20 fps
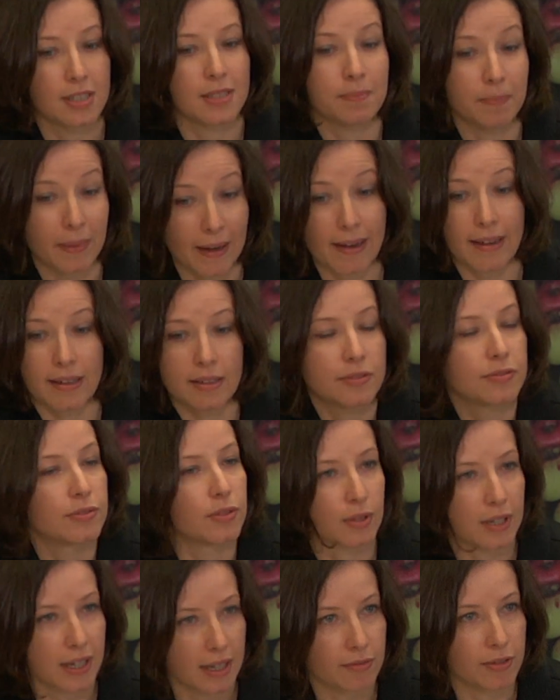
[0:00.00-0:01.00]
bad
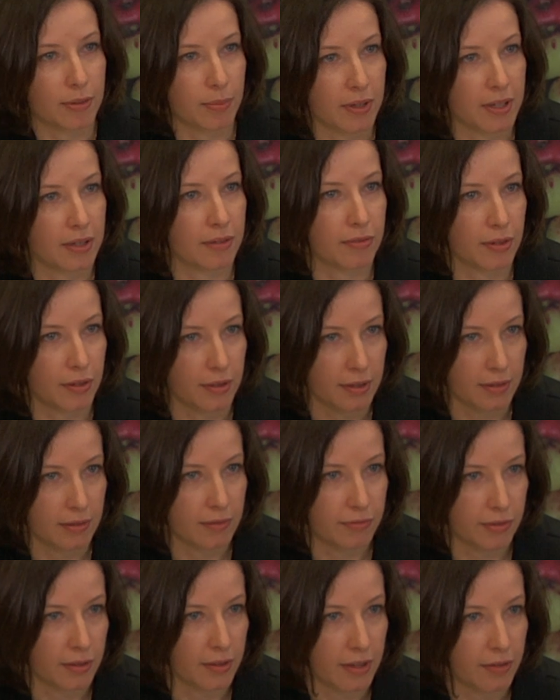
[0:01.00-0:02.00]
for everybody, for
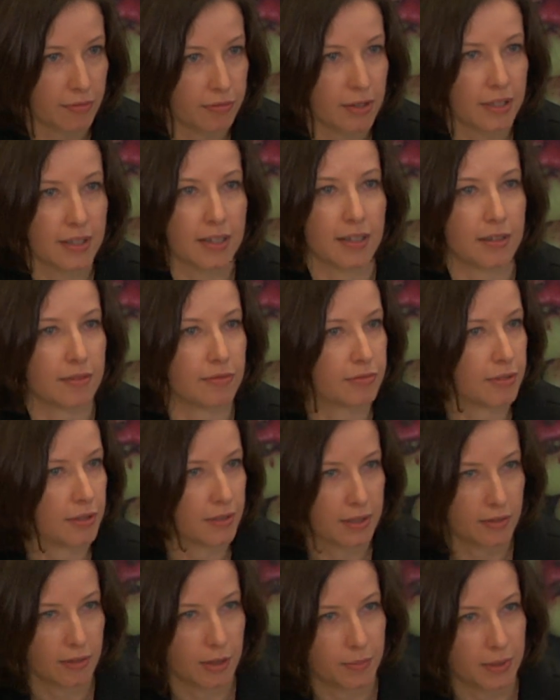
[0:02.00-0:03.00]
Africa, for
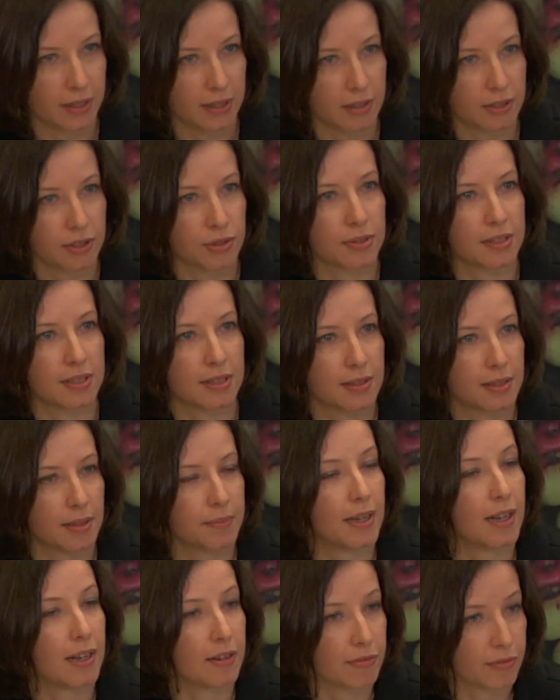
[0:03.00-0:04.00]
developing countries,
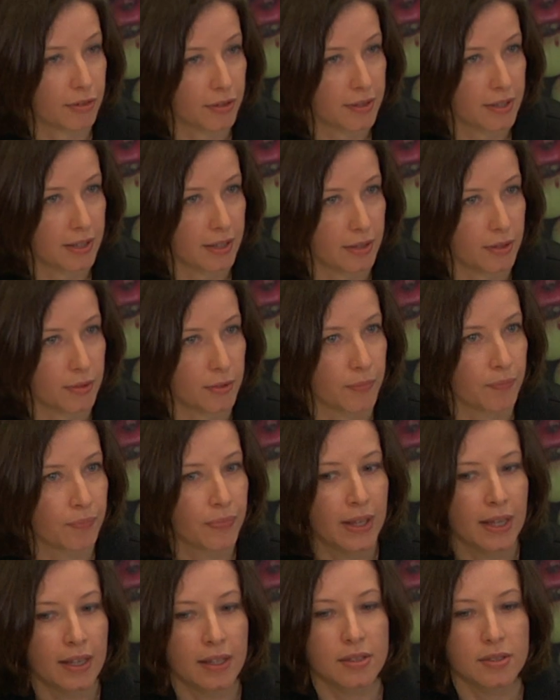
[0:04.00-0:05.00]
and for the EU.
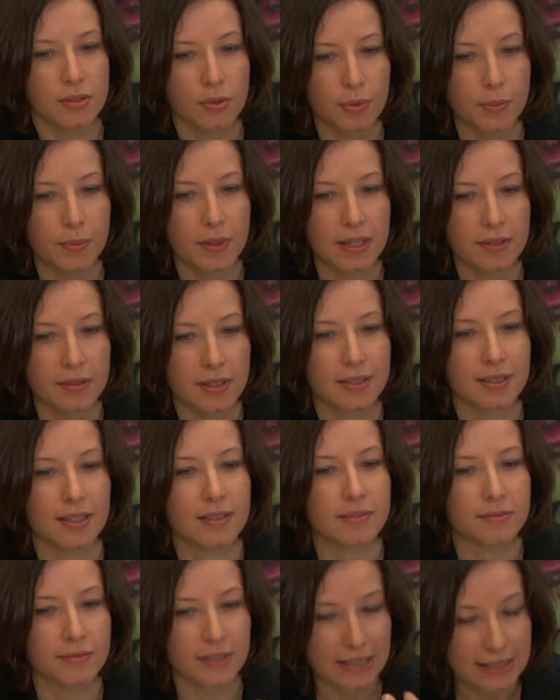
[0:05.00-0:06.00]
So we believe that
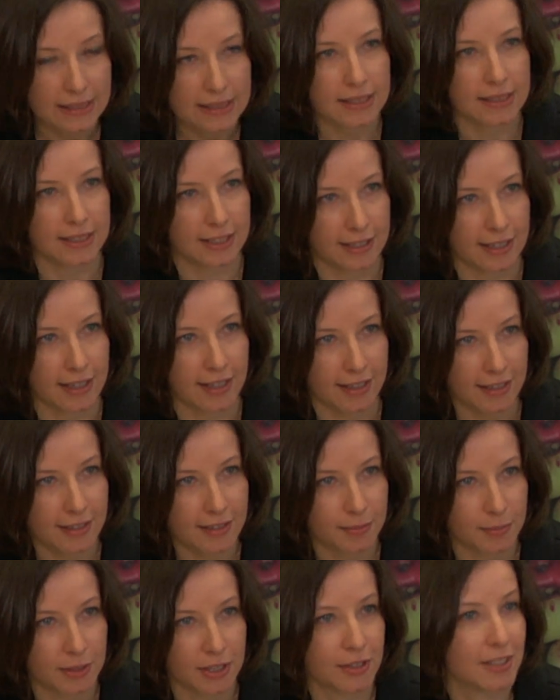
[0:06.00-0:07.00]
investing in
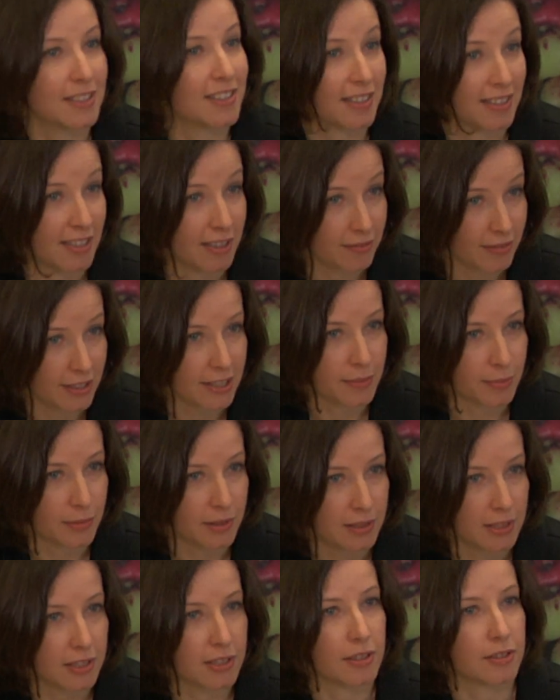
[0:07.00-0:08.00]
aid, because it's an
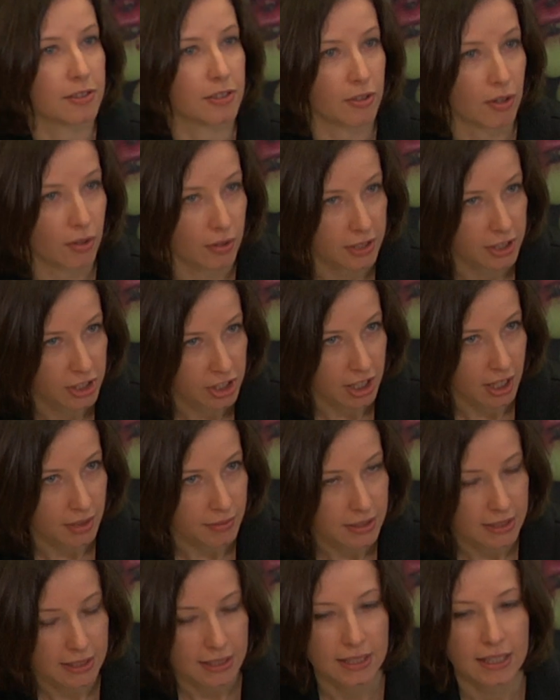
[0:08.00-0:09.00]
investment, it's not only
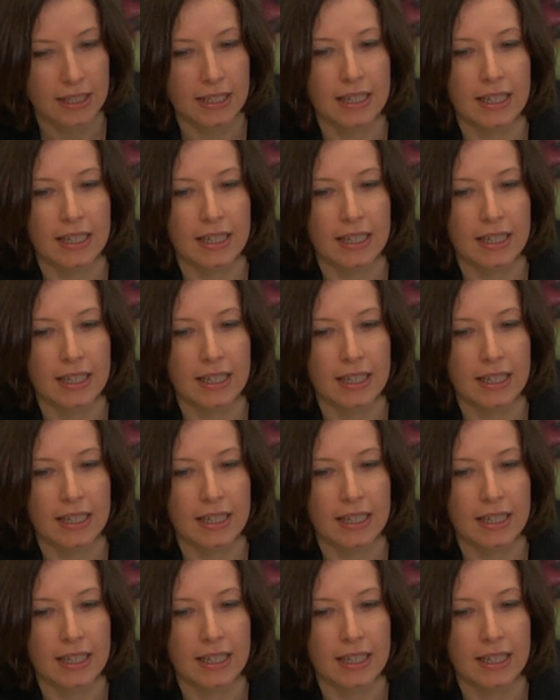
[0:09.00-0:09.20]
charity,